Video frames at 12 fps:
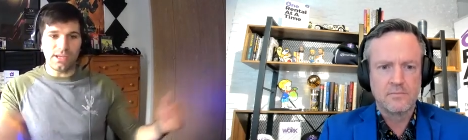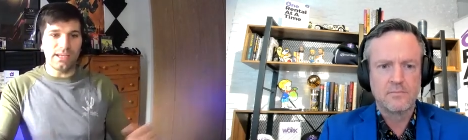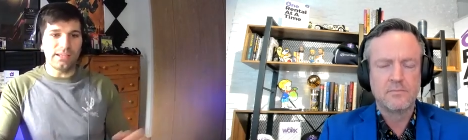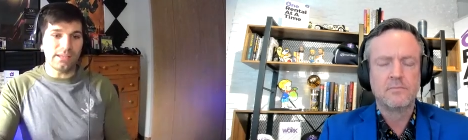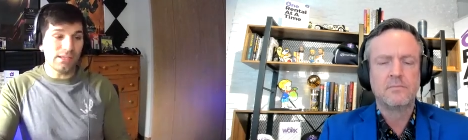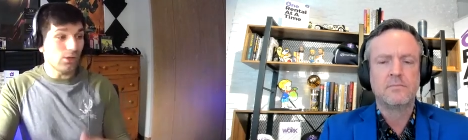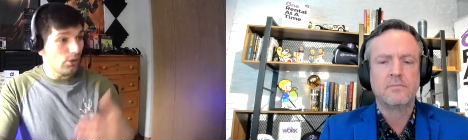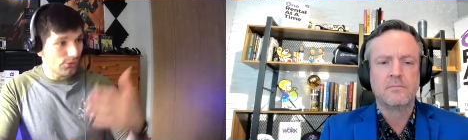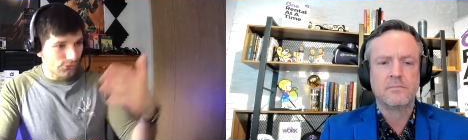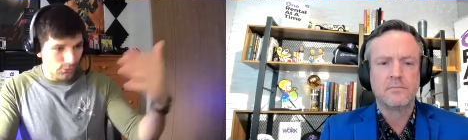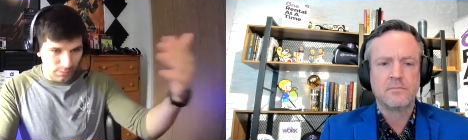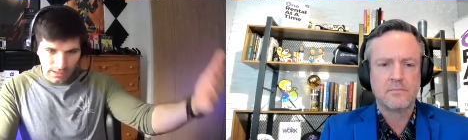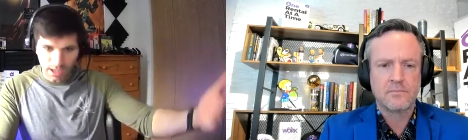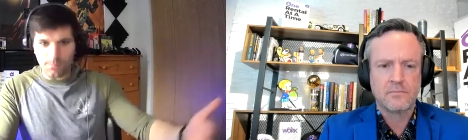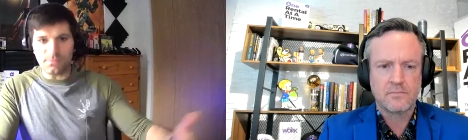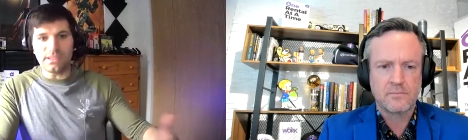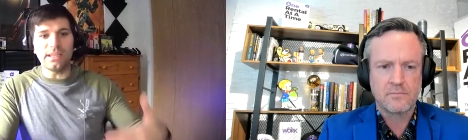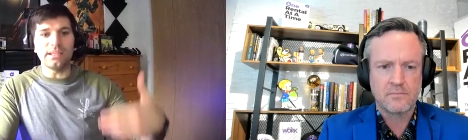Speaker 1: and can also be
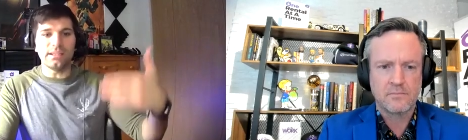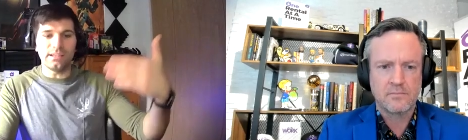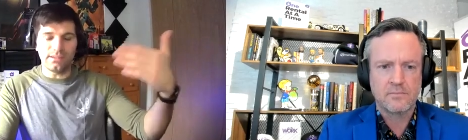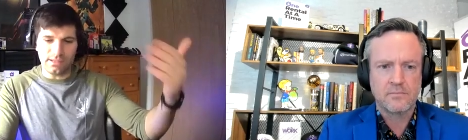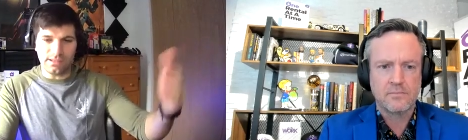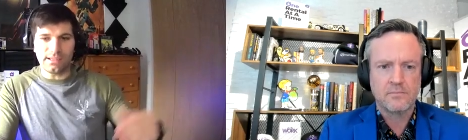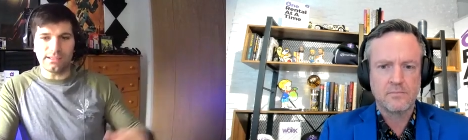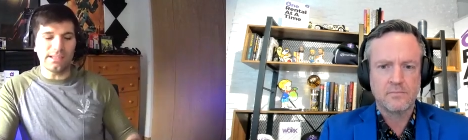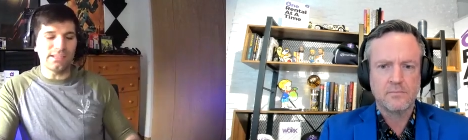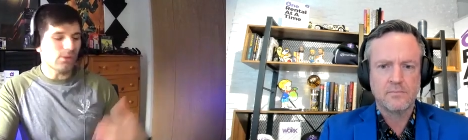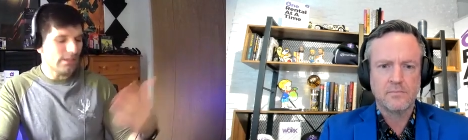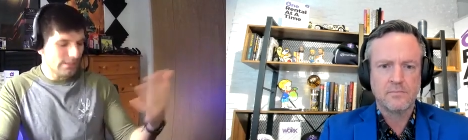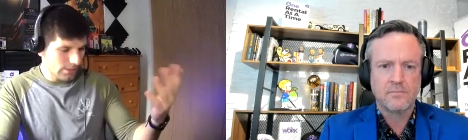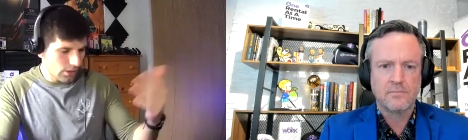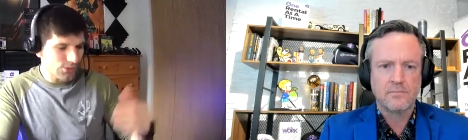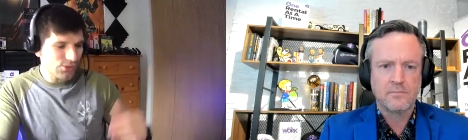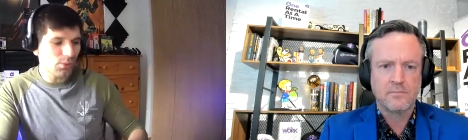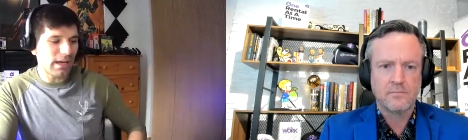updated and things like that. So I did
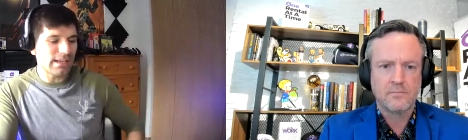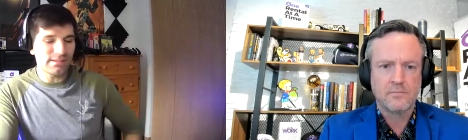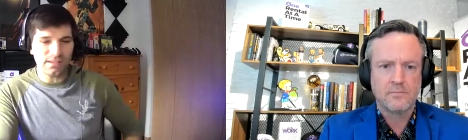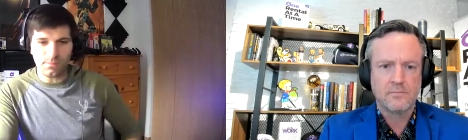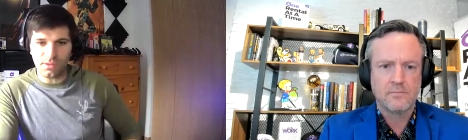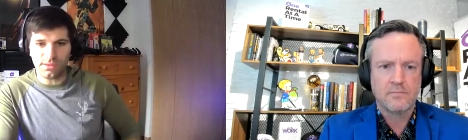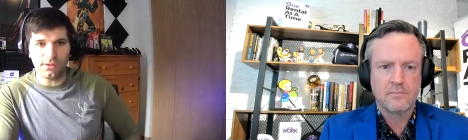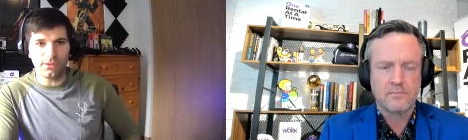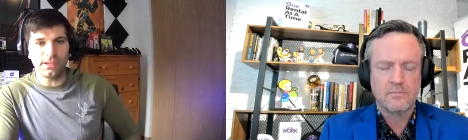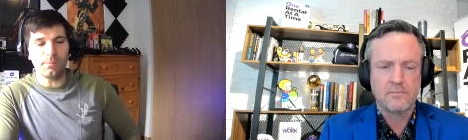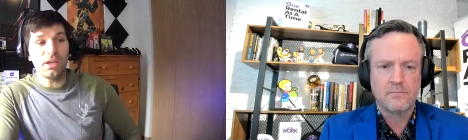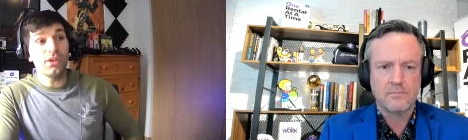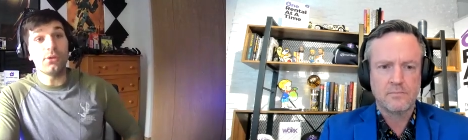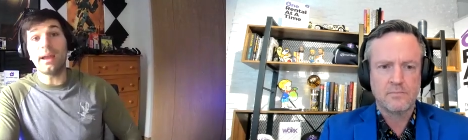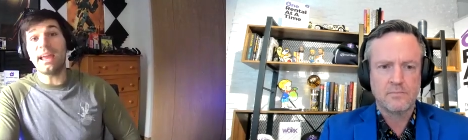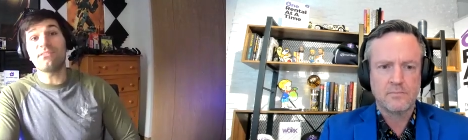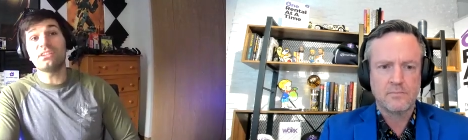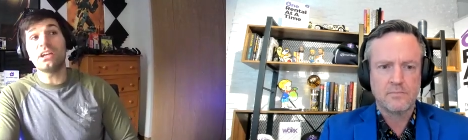also buy some Ethereum, though
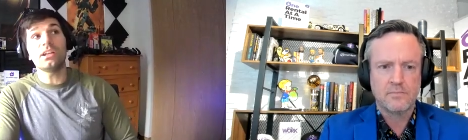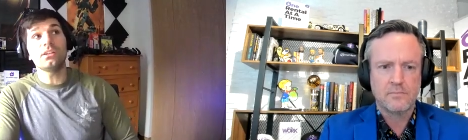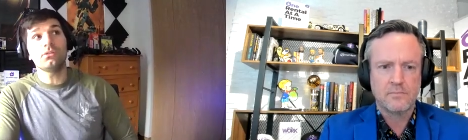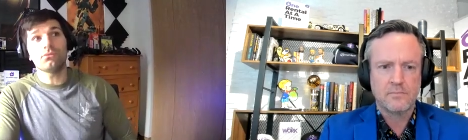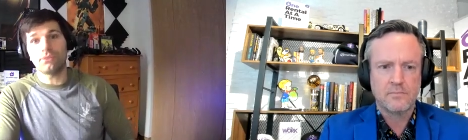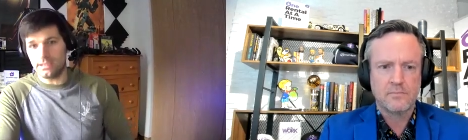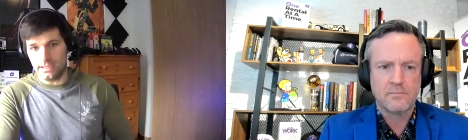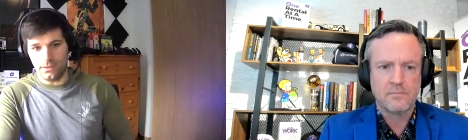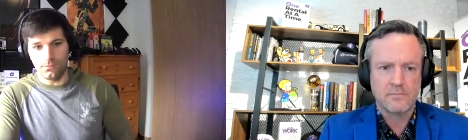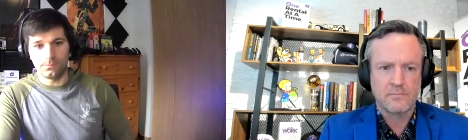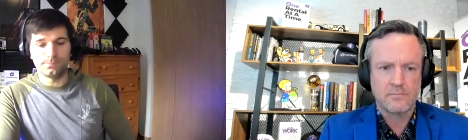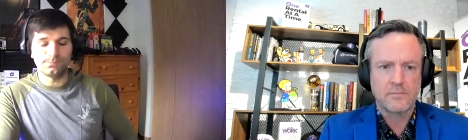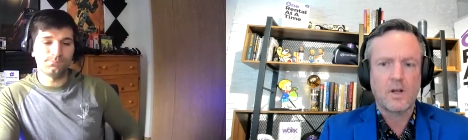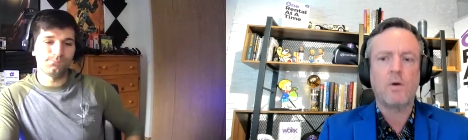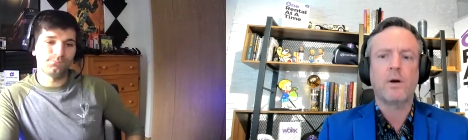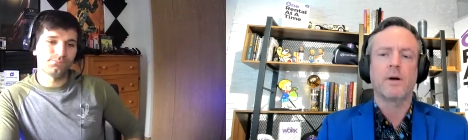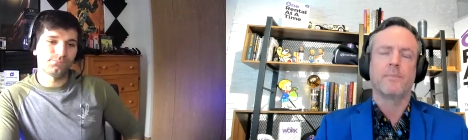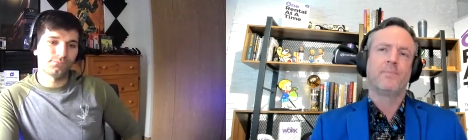I have none right now.
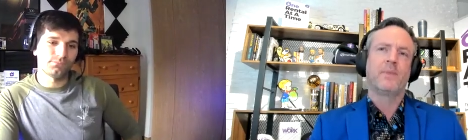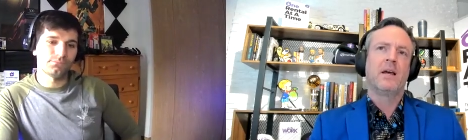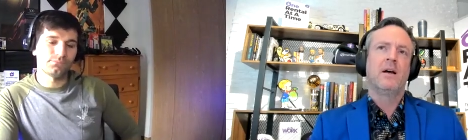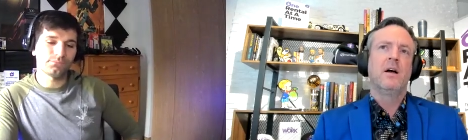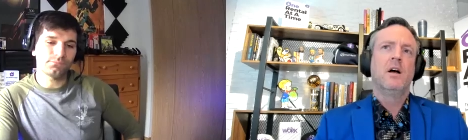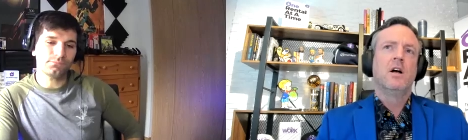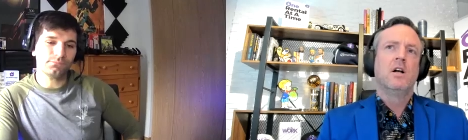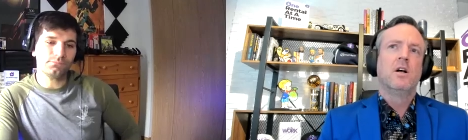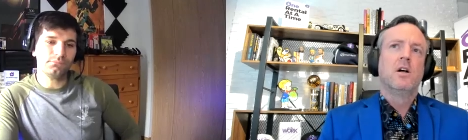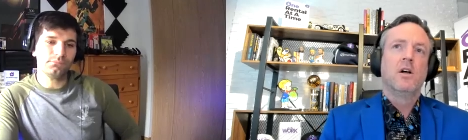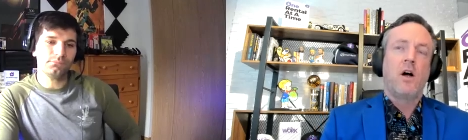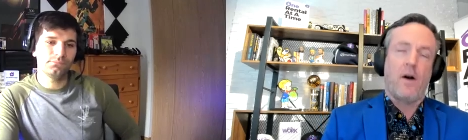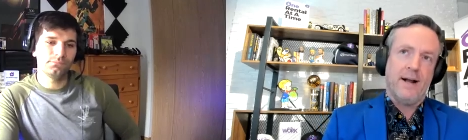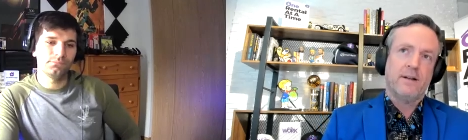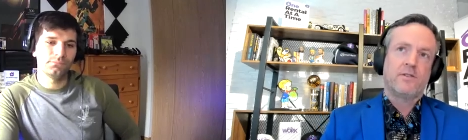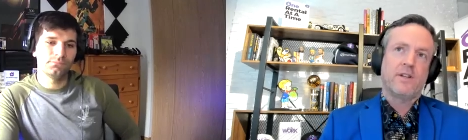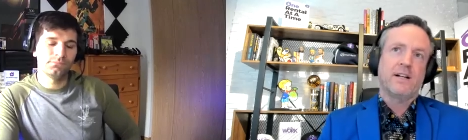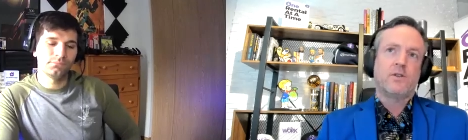
Speaker 2: Okay. All
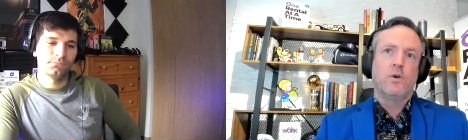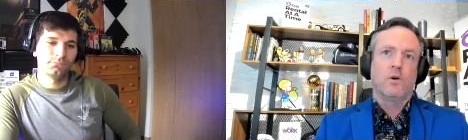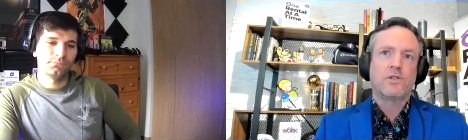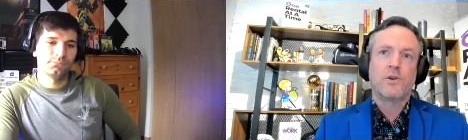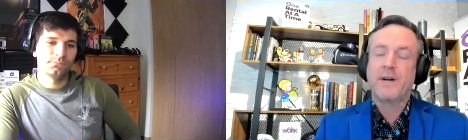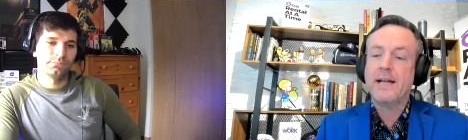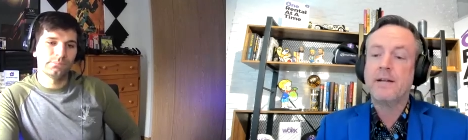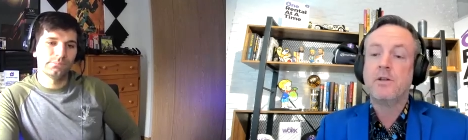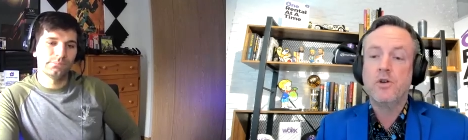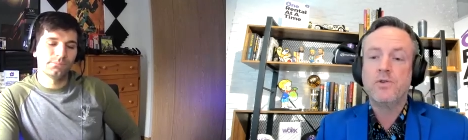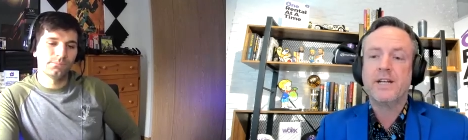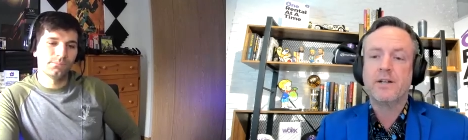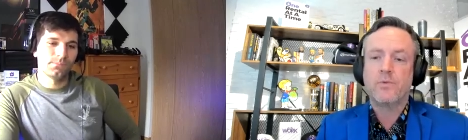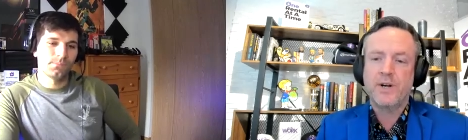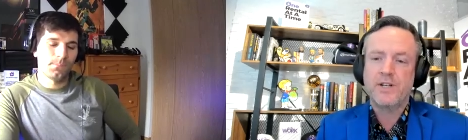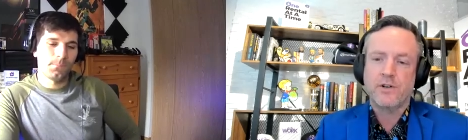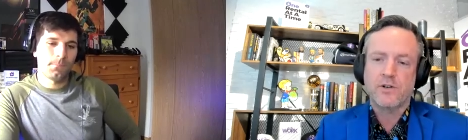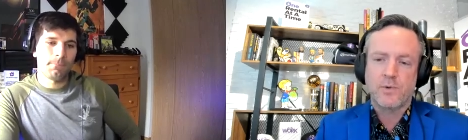right, so that's cool. So again, you did
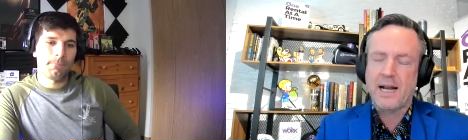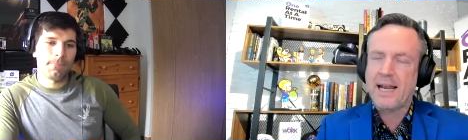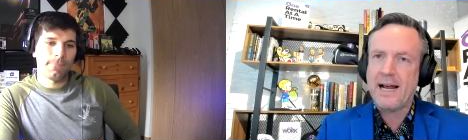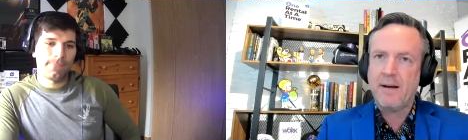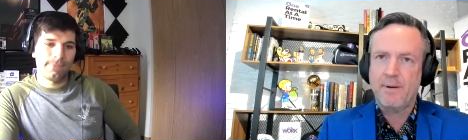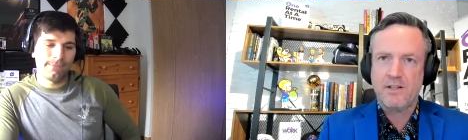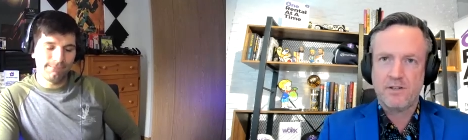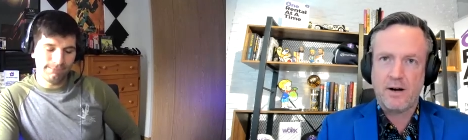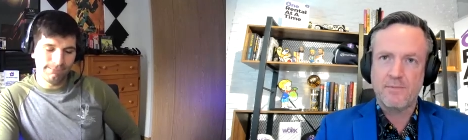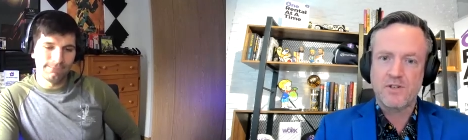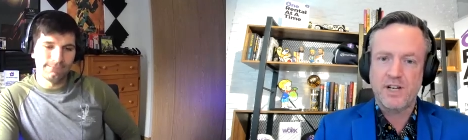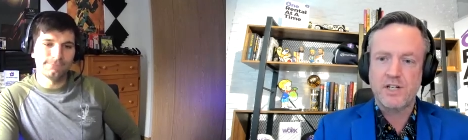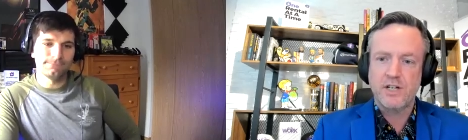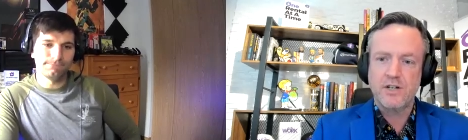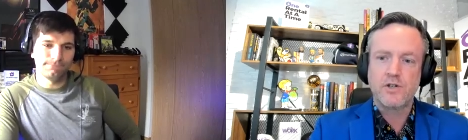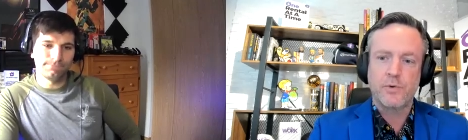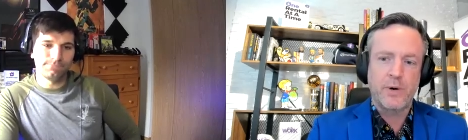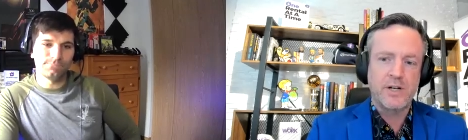research. What I like about this
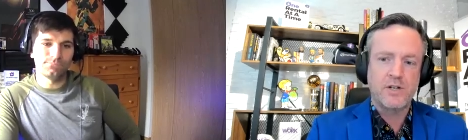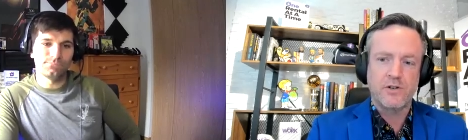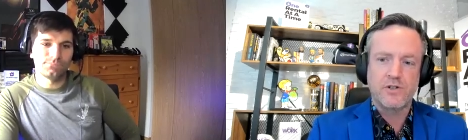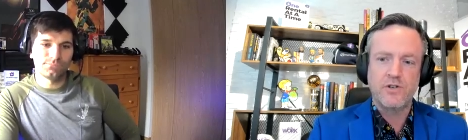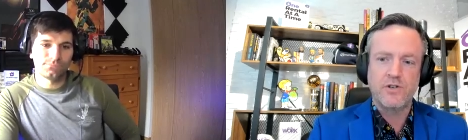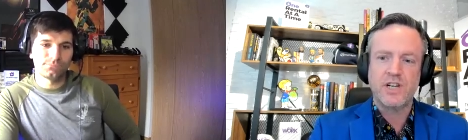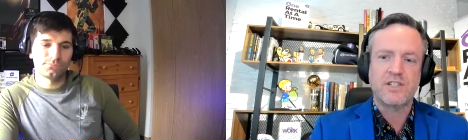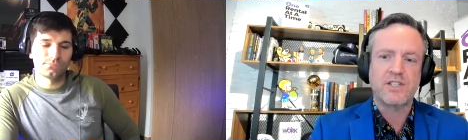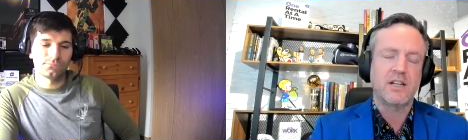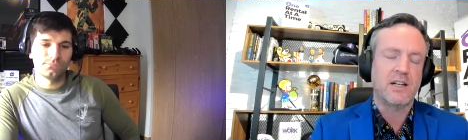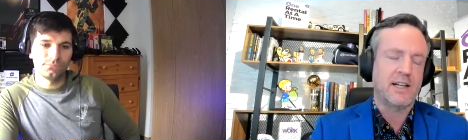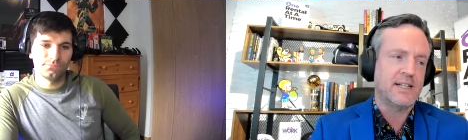conversation is your research. You just didn't